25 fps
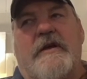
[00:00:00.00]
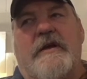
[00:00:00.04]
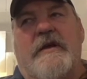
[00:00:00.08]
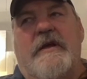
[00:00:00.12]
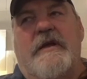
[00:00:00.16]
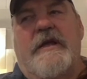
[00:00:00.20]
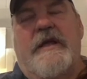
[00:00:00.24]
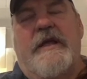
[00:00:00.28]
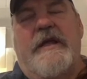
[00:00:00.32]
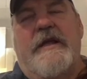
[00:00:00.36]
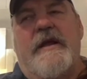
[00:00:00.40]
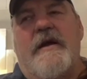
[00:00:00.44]

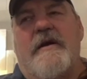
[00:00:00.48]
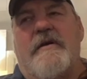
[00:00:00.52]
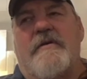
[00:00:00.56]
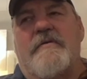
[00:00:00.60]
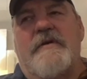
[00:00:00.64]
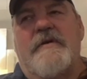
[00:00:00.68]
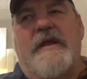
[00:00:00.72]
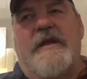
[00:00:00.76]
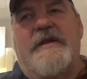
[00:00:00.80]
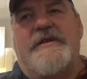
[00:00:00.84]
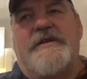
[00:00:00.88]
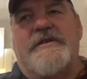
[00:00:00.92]
You
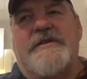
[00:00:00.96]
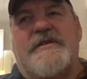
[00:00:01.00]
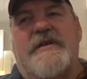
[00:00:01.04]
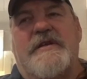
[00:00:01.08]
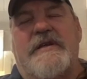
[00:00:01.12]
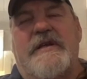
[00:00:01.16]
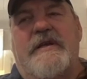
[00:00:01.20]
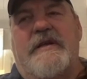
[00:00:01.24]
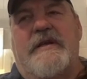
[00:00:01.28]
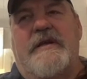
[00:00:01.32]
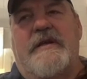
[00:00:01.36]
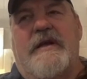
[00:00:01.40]
know, you just
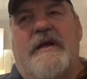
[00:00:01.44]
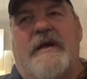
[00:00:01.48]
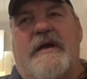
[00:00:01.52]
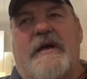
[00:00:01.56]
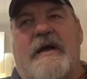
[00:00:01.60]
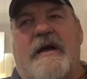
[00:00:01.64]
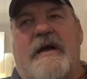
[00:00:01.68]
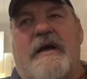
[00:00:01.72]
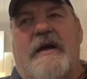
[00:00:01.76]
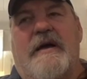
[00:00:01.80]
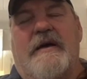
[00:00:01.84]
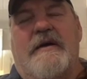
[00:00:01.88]

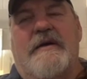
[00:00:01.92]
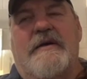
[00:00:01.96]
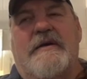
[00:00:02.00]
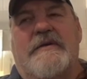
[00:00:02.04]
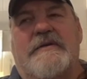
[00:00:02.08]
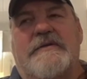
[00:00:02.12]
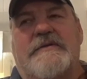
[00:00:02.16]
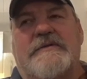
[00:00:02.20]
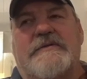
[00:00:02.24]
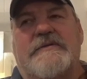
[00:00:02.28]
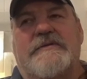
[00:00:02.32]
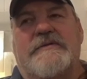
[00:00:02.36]
uh,
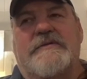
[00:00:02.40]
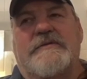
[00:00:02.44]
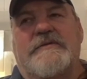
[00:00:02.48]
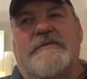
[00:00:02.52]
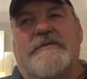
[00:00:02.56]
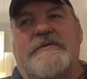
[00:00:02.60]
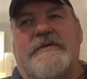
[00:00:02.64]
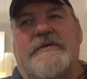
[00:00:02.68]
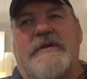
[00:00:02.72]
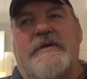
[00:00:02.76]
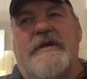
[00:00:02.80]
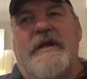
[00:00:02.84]

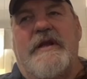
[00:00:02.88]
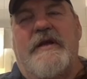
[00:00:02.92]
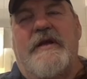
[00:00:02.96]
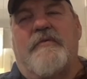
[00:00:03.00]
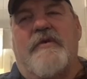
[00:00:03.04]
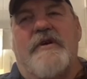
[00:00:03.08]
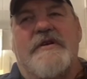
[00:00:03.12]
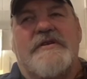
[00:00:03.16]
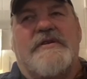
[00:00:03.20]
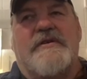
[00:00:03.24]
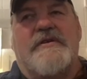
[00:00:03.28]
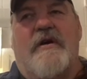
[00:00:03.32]
it
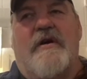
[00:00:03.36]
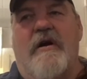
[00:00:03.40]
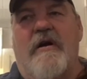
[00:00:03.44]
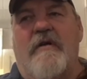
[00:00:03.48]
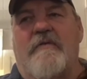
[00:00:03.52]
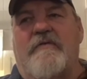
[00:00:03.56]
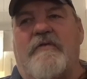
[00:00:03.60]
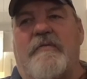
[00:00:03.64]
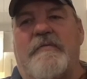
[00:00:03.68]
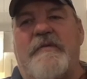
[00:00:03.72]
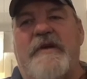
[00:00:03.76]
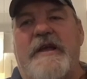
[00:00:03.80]
wasn't
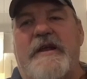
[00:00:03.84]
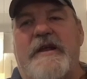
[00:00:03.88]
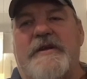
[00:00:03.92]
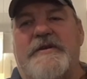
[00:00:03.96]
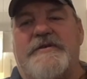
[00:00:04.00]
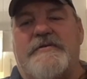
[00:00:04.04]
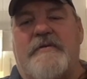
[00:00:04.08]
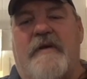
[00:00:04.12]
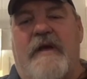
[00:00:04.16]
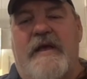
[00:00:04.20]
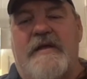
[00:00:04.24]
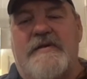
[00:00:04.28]
hard for me to
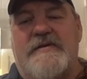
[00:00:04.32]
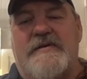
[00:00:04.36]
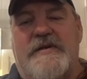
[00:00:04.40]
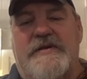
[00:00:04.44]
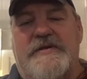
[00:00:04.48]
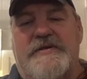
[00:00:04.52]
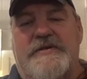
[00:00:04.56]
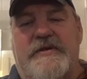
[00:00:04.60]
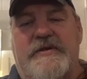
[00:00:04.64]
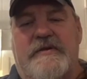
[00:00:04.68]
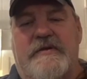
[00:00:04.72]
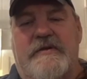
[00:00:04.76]

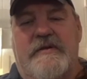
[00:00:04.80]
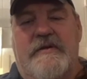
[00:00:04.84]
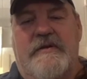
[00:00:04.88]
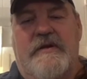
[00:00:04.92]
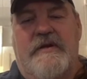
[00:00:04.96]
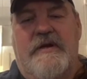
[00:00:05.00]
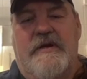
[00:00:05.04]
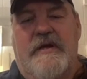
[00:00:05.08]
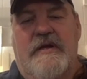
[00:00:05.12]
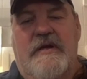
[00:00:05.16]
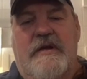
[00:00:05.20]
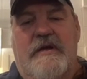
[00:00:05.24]
transition
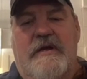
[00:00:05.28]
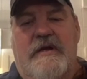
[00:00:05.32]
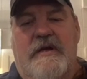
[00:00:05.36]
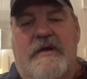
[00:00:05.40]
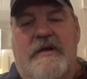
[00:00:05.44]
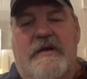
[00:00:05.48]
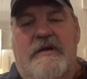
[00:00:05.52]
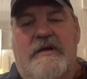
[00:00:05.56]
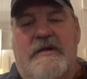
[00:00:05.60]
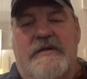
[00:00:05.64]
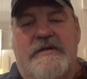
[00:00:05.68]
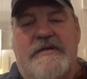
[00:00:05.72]

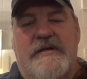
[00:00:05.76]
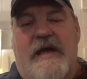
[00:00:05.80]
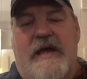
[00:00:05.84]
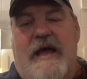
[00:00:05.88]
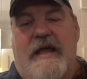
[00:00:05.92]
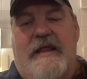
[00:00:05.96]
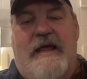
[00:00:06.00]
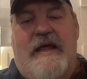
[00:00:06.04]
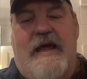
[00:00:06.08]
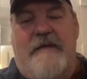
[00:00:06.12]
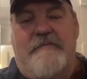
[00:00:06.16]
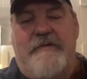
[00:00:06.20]
because
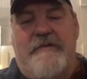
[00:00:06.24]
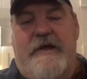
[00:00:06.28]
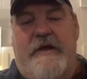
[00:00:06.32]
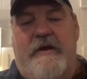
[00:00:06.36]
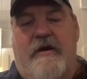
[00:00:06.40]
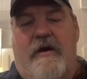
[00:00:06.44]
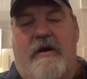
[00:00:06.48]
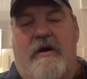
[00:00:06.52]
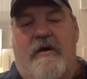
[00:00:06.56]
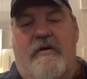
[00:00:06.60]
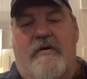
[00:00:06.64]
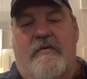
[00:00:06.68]
I like being
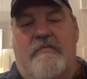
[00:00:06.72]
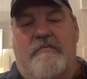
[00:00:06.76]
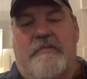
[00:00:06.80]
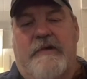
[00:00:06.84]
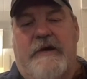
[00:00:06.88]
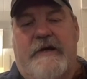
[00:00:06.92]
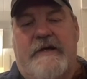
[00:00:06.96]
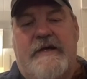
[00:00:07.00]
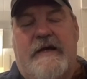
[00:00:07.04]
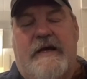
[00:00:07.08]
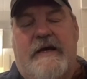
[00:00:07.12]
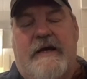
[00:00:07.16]
home,
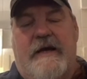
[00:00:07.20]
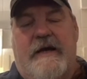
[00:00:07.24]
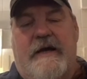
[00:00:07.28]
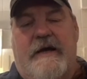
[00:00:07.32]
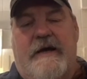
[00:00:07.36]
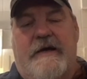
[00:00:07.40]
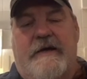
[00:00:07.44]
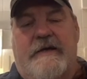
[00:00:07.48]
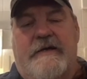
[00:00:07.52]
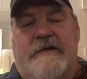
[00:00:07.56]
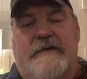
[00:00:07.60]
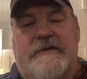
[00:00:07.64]
but
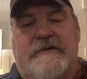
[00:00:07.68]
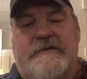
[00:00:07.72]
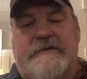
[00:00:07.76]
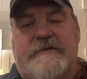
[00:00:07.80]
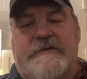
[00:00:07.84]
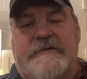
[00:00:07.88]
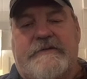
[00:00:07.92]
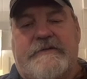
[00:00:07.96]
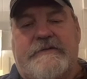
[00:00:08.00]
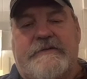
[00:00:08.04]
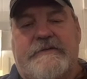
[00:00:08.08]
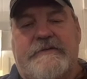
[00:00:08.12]
uh,
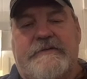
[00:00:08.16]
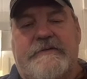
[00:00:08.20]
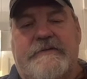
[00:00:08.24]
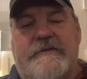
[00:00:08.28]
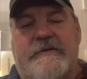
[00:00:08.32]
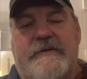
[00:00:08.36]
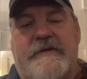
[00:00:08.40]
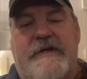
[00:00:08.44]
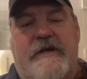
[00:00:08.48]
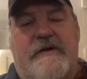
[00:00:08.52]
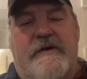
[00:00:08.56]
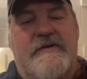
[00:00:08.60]

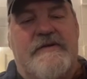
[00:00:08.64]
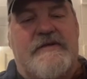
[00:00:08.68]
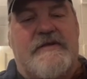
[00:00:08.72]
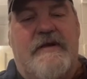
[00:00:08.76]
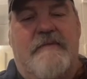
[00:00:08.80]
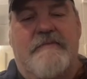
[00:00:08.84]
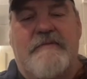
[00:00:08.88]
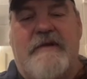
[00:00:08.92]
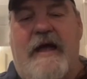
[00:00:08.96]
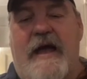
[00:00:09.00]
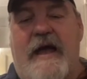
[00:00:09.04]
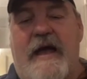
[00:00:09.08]
you know,
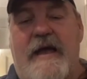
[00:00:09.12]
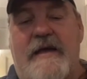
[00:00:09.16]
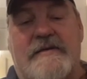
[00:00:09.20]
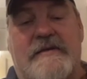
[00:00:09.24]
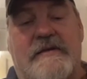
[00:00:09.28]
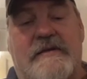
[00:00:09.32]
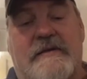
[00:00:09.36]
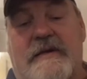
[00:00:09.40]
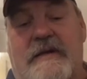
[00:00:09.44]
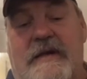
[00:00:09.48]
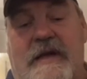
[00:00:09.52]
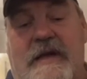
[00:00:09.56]
some
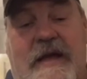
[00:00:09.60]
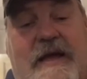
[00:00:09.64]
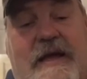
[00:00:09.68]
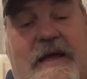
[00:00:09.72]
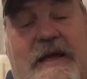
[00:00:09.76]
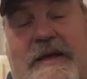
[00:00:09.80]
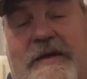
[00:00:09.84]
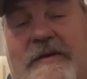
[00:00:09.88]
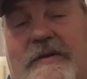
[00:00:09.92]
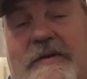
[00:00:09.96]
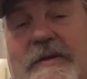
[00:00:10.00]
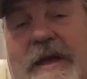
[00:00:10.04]
guys,
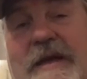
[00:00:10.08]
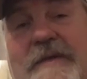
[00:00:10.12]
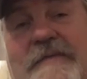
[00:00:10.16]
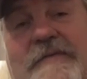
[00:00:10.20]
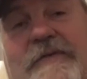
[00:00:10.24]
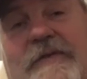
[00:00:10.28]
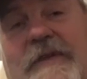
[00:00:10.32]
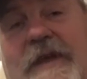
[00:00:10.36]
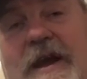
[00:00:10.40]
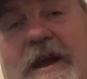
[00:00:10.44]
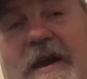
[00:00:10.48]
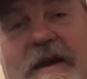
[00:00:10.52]
you know, like
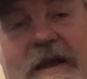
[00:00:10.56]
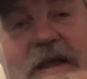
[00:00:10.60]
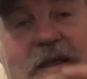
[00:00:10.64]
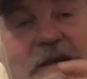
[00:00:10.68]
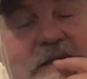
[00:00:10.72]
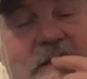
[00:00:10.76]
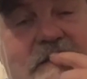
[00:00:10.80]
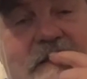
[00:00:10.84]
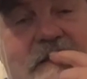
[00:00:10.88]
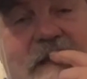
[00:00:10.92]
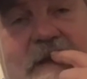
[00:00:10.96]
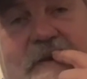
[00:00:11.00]
Flair, he
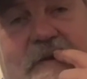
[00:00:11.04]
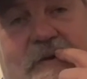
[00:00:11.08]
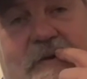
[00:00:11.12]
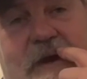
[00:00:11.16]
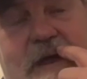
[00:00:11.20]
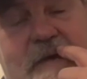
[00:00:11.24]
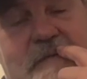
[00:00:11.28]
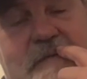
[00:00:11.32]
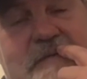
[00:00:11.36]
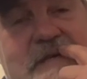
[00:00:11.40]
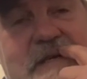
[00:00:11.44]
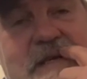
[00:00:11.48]
just he
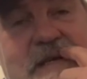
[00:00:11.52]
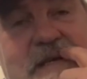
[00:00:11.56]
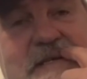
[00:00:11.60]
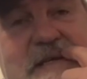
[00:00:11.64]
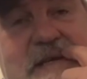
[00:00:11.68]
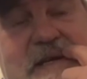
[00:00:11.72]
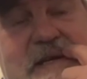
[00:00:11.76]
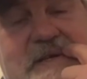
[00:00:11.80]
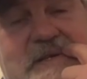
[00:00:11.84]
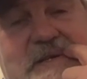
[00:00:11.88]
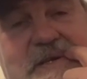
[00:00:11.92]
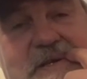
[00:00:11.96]
craves the
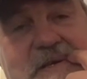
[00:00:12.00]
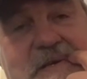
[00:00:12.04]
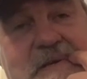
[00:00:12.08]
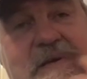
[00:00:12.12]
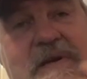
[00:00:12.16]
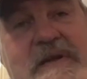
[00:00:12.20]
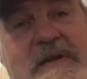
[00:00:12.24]
attention